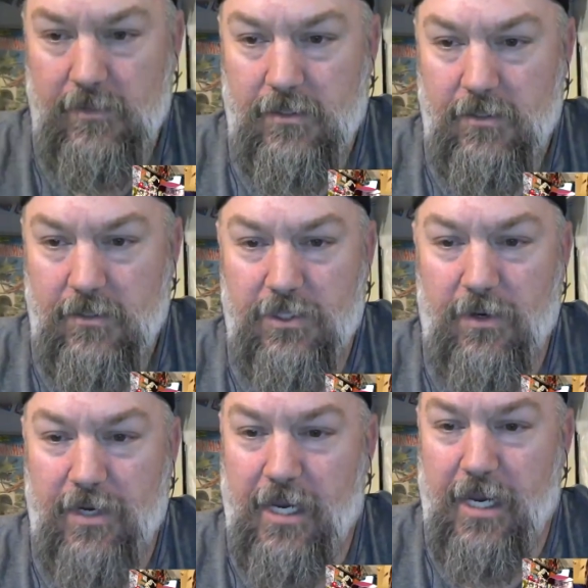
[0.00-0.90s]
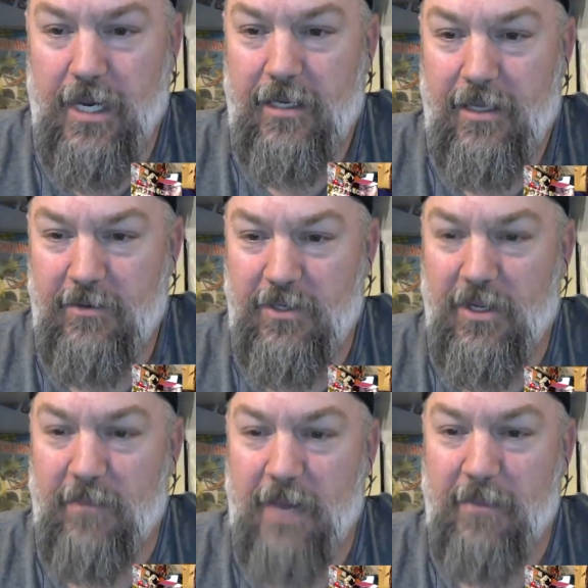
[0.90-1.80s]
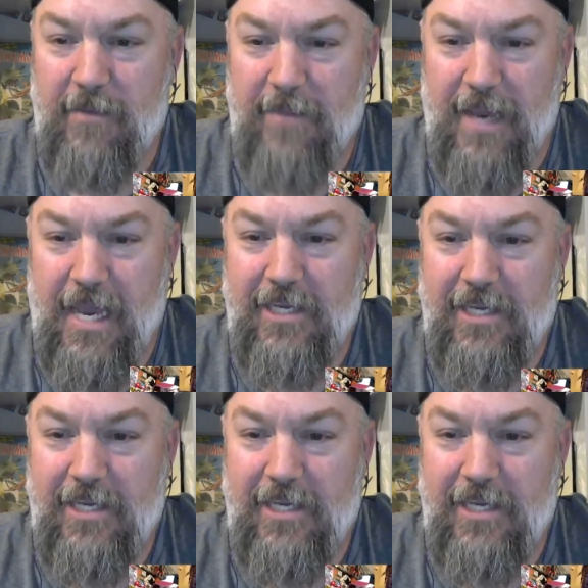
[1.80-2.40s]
Well, so did I. Am I back? Can you